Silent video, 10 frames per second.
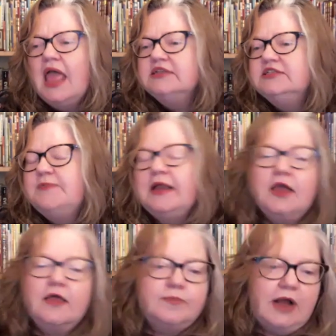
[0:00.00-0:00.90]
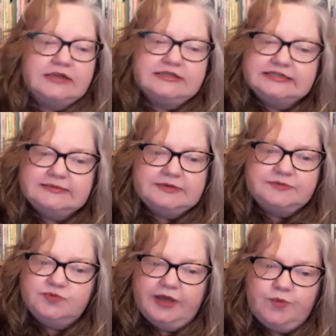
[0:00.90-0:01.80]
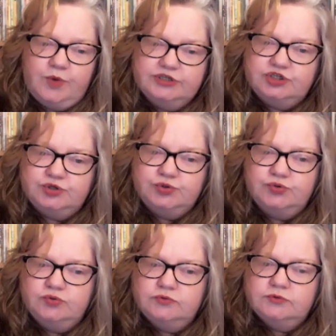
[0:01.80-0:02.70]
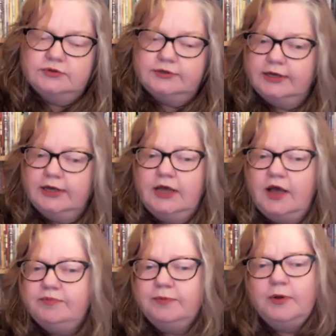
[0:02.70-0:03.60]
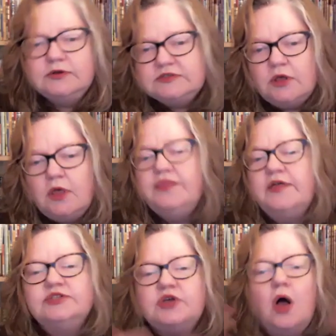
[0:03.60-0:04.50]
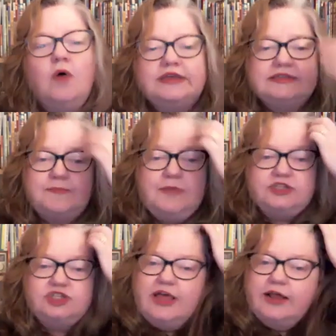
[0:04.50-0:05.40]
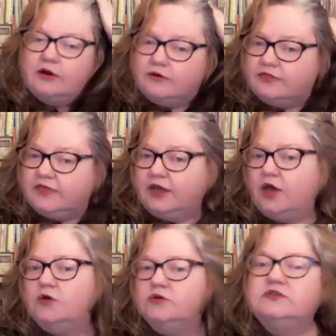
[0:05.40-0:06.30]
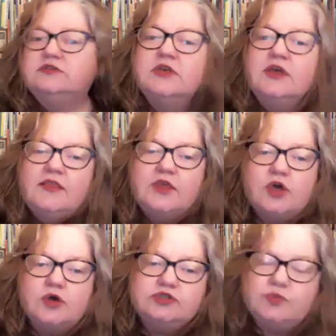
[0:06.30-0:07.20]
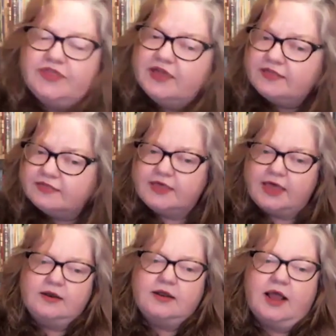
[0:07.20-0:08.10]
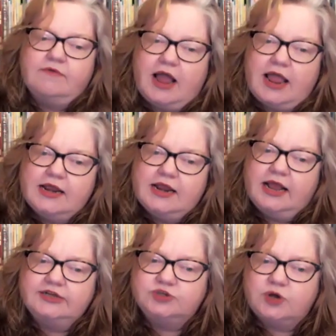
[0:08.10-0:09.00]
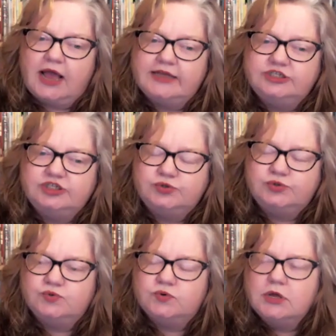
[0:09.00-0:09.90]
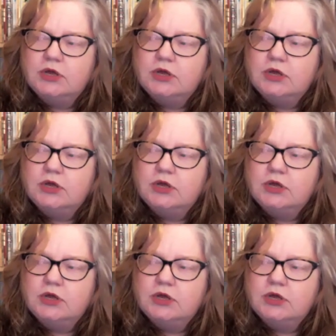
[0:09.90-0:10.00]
Depending on the project, sometimes you might want to do a proposal. There's always a pitch letter that goes with it that I write, and I try to